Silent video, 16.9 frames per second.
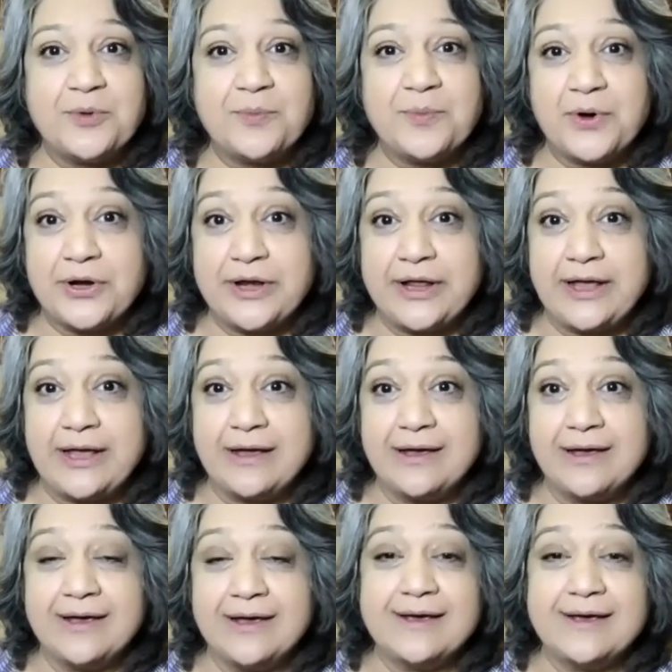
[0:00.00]
your
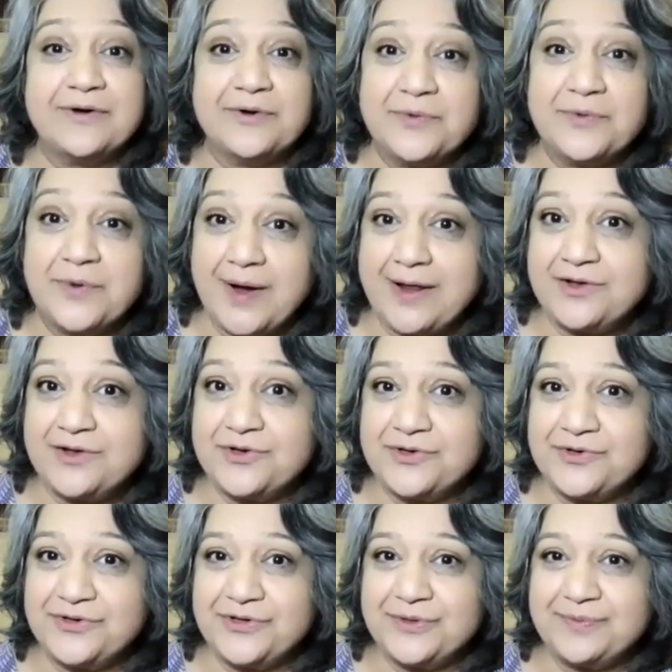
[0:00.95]
body,
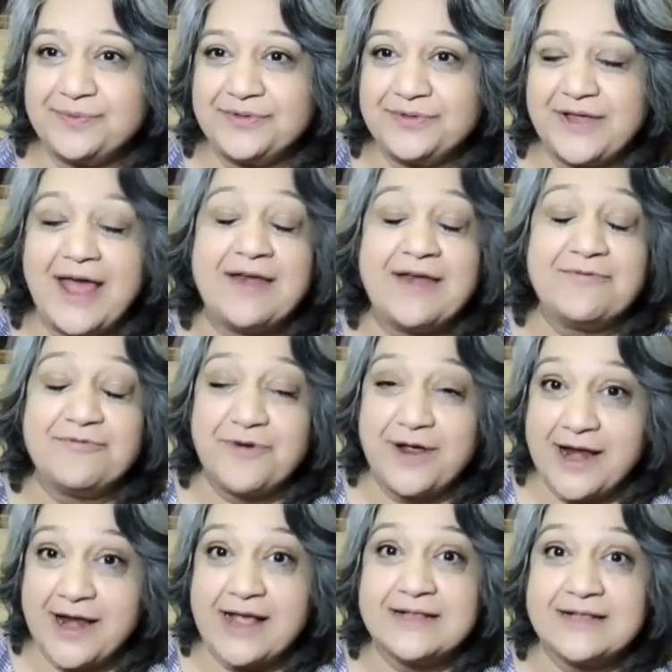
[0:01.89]
relationships, and
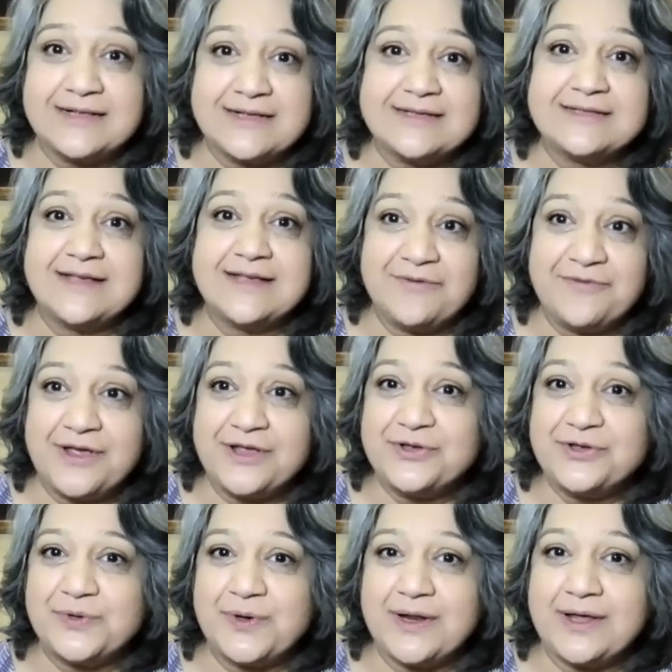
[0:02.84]
finances
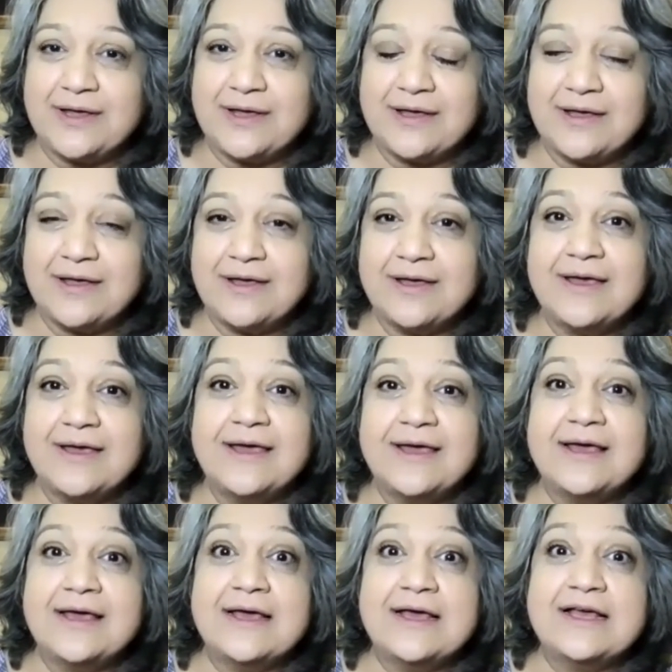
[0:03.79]
eventually.
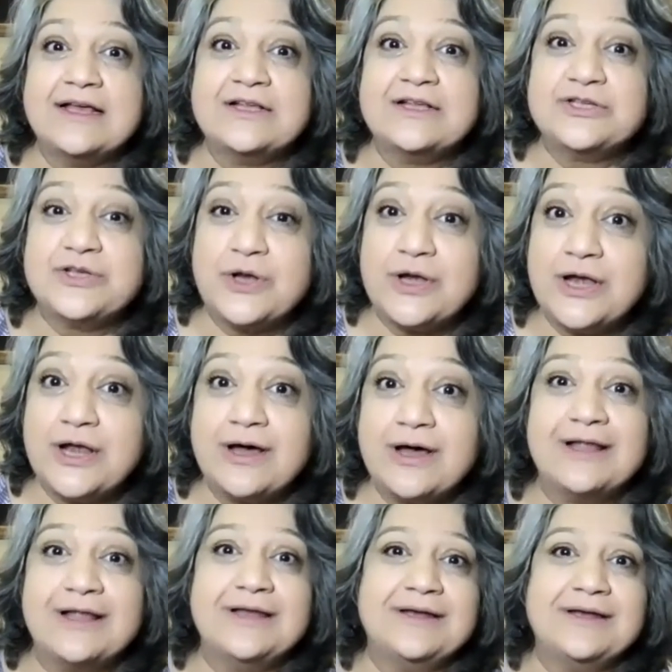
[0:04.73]
So
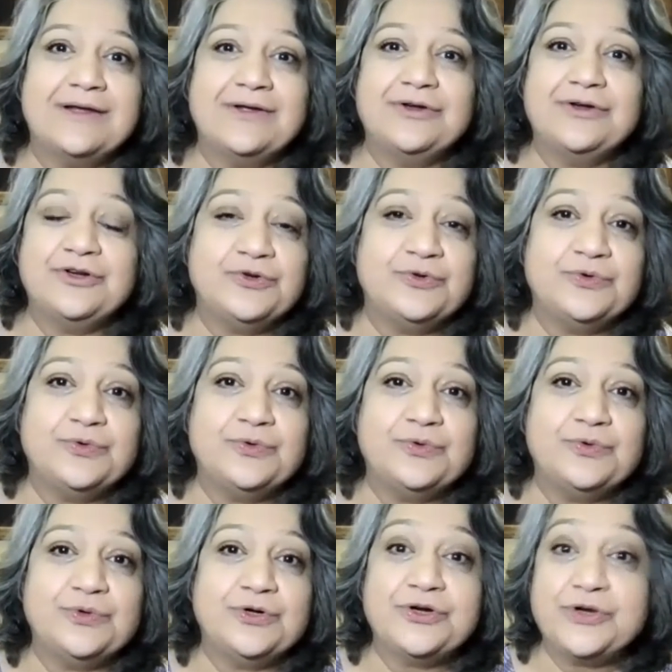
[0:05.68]
learn
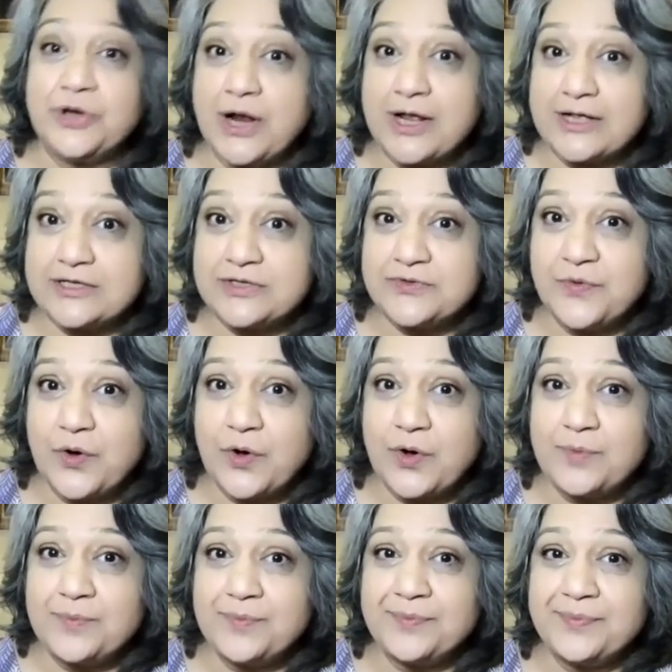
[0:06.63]
to
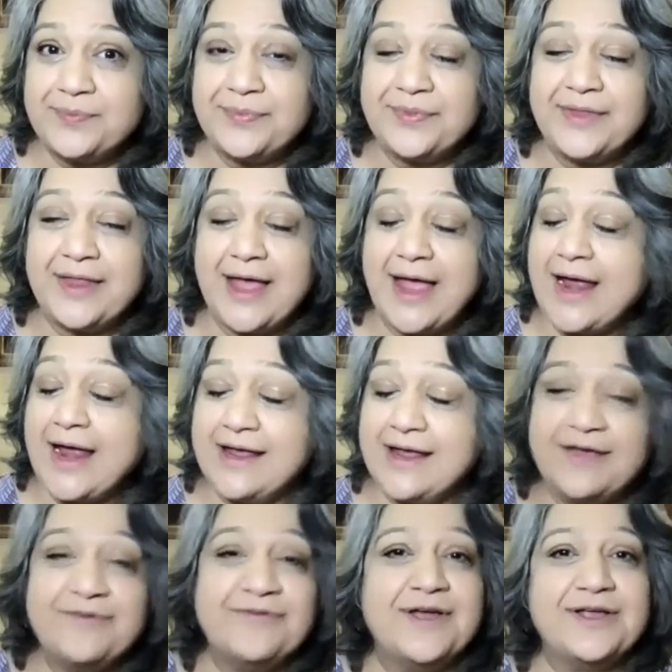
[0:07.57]
transform
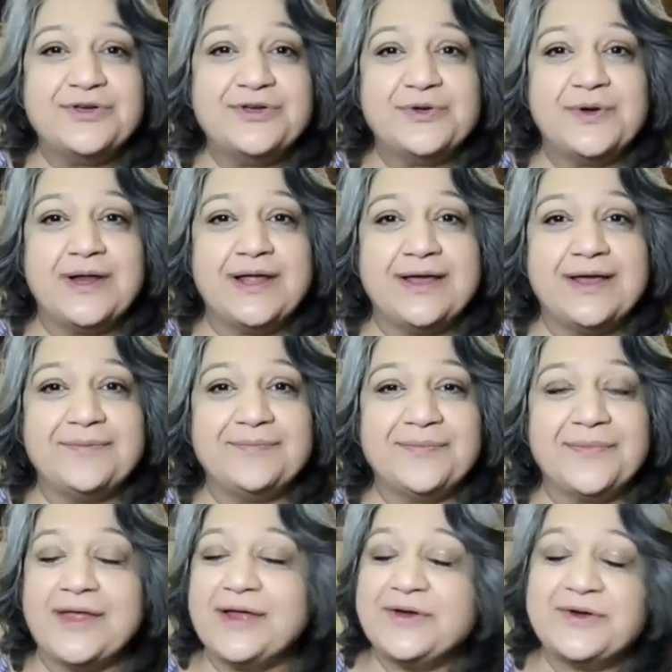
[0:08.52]
and eventually
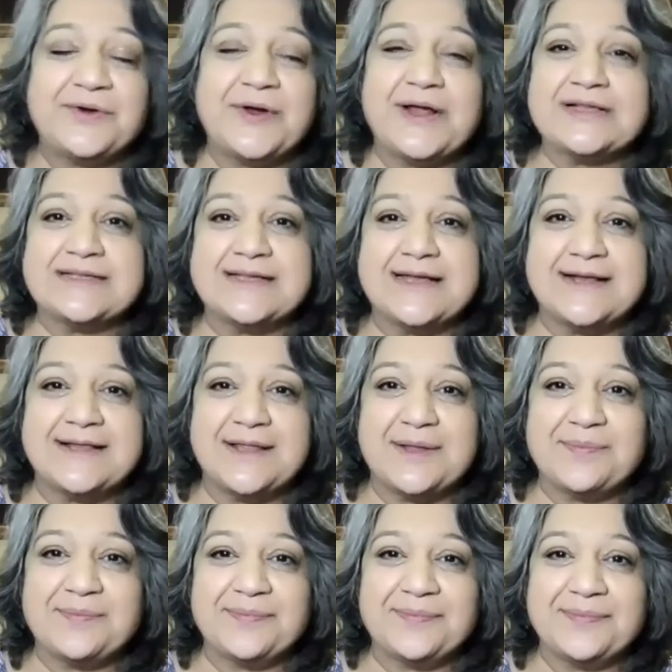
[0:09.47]
transcend them.